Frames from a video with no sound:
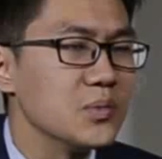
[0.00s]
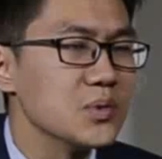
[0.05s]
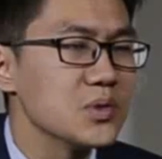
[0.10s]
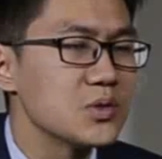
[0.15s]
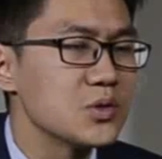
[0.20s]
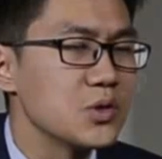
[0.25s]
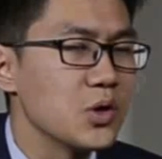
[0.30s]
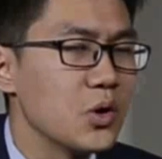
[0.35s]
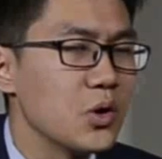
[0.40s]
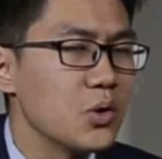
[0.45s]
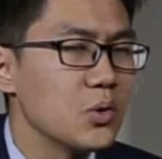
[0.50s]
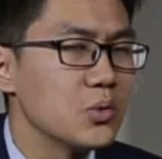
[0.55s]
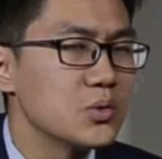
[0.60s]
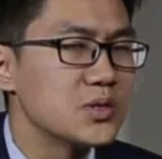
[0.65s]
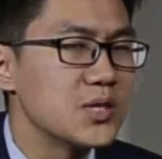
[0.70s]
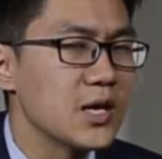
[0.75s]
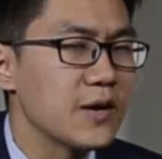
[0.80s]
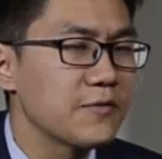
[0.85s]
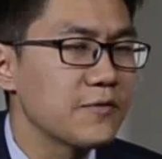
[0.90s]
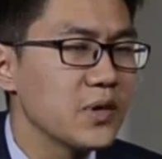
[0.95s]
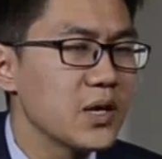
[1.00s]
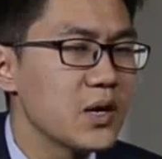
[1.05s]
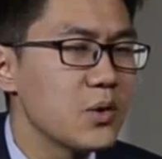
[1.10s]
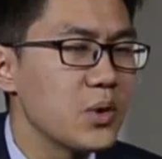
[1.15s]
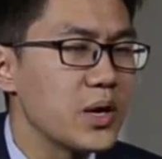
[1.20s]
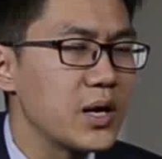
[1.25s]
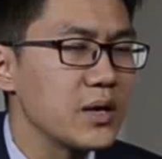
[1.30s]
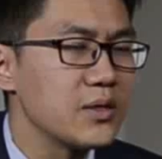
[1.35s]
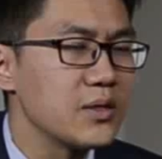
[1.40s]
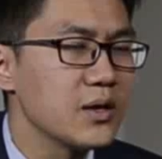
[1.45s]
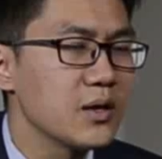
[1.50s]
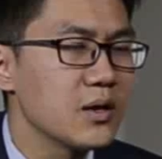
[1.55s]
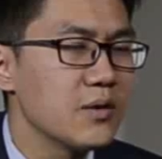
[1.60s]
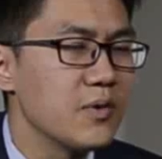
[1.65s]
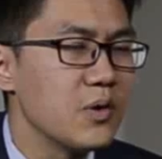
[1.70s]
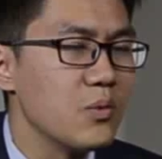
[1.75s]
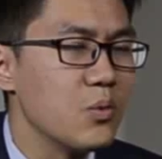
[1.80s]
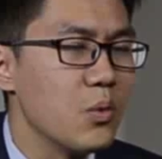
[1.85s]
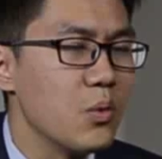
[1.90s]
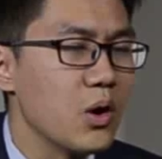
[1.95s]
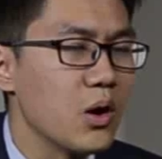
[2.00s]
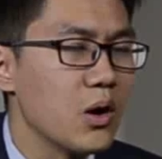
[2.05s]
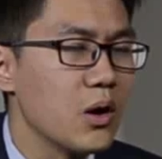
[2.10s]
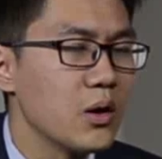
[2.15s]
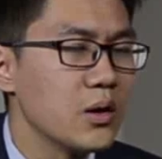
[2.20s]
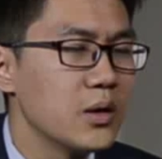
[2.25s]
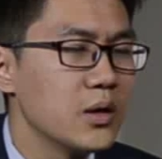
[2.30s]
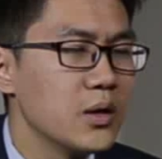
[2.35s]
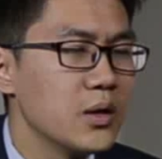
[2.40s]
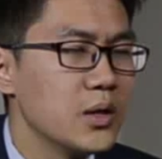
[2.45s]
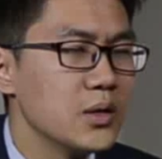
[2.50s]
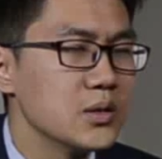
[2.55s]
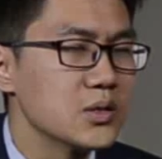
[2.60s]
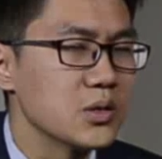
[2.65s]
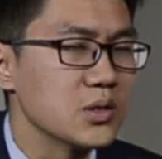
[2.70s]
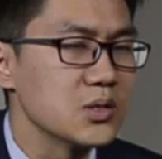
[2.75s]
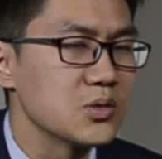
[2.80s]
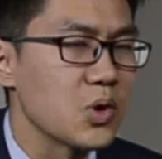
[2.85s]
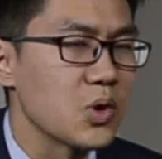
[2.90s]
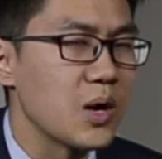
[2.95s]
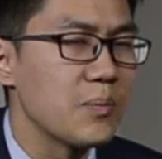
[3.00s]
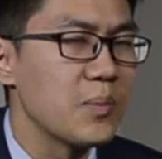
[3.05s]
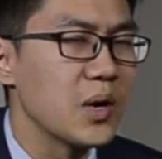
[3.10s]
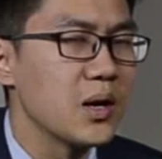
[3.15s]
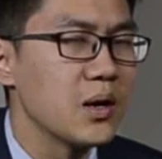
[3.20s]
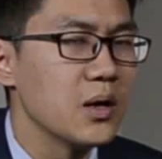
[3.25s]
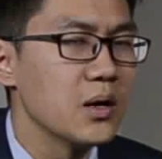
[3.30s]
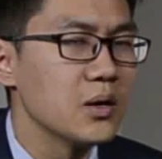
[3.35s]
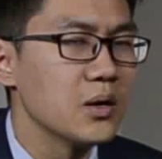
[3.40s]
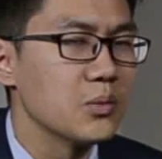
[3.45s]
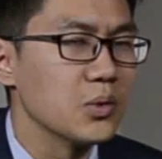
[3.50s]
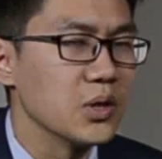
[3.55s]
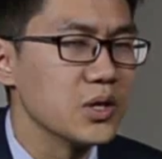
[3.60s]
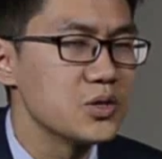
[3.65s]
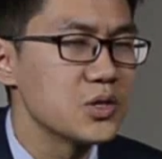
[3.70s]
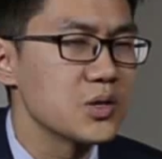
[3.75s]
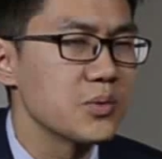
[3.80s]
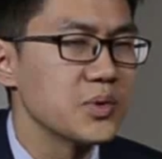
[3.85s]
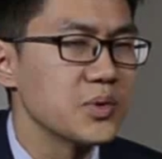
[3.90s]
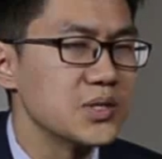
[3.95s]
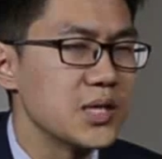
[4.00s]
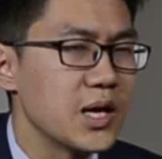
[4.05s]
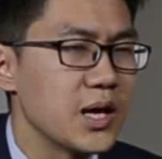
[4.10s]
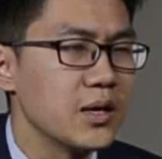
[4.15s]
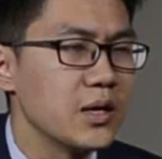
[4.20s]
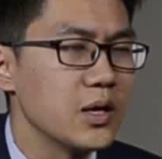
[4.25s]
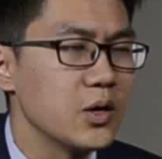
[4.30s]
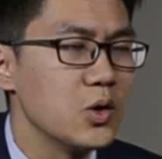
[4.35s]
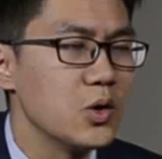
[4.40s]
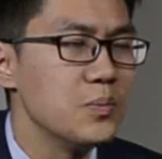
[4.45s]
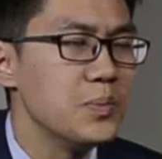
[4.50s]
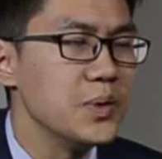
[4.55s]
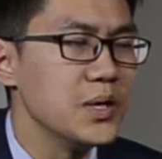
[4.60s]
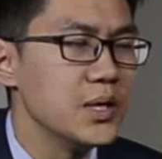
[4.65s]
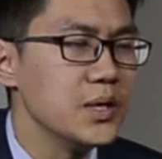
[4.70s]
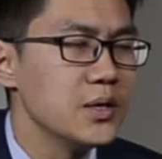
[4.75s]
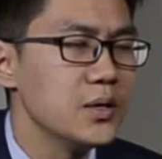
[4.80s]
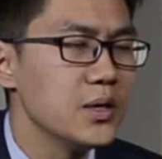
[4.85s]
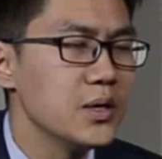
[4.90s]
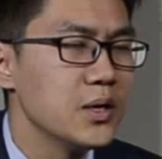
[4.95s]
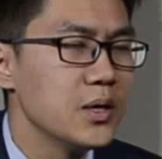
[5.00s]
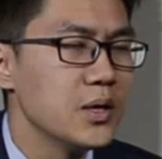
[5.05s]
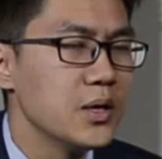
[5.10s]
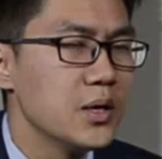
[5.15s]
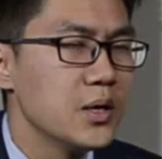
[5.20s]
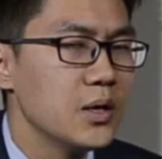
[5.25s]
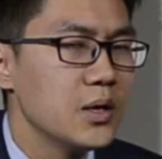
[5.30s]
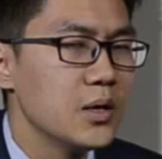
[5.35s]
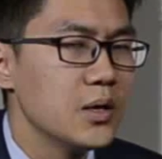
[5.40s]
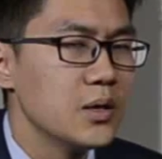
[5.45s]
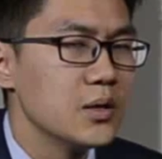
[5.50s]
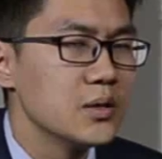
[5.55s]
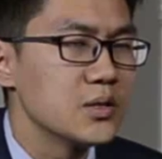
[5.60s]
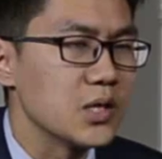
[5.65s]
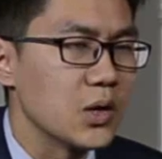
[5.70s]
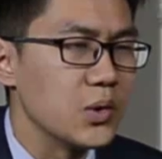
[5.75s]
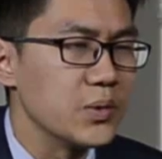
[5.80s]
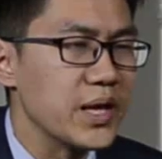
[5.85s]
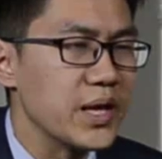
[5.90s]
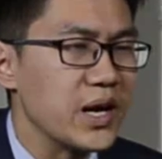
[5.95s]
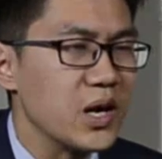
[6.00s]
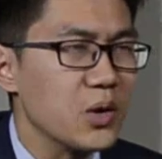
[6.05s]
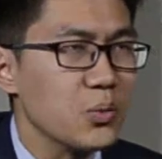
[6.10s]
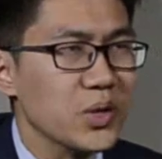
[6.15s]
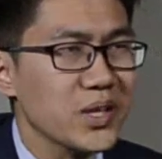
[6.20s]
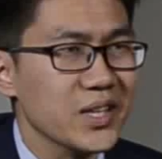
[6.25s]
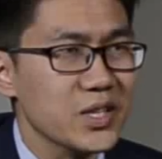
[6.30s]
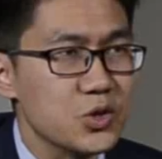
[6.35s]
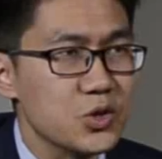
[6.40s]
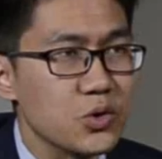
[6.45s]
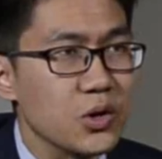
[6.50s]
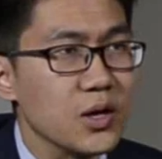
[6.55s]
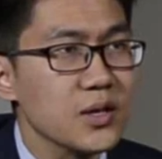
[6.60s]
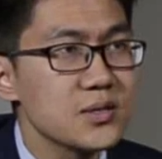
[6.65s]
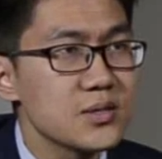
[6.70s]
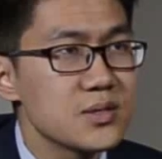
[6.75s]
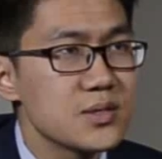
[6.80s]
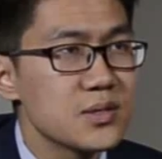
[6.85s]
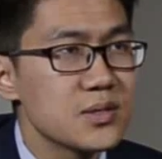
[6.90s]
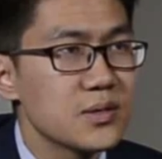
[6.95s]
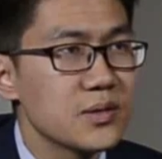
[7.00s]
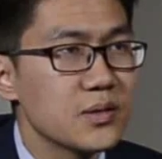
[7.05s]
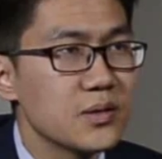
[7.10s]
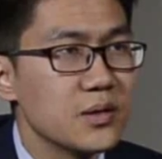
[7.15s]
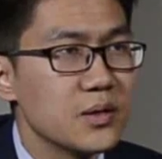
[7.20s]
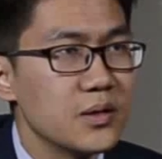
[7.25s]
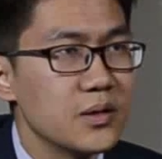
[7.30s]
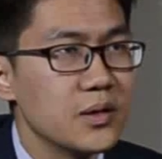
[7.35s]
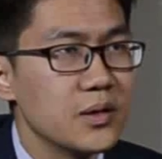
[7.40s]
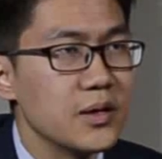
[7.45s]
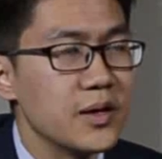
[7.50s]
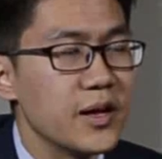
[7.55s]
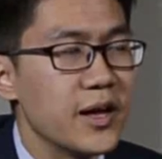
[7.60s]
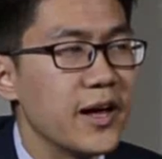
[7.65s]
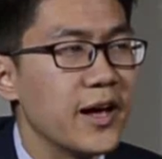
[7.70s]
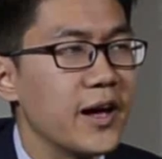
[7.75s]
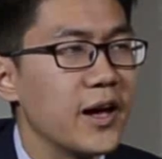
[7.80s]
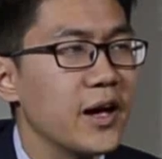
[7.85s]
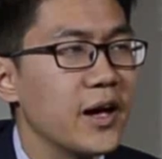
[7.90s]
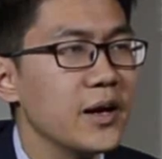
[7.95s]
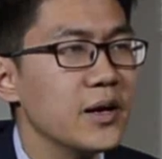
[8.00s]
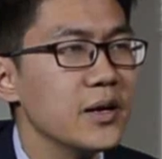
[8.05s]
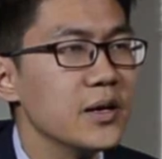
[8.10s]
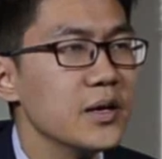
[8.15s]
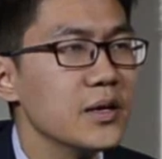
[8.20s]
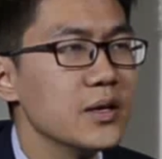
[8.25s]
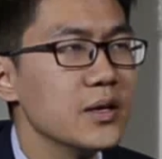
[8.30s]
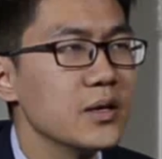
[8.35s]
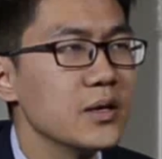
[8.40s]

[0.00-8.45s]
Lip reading: So definitely when I think of a word to describe my relationship with Dan, it would be someone that I really trust, and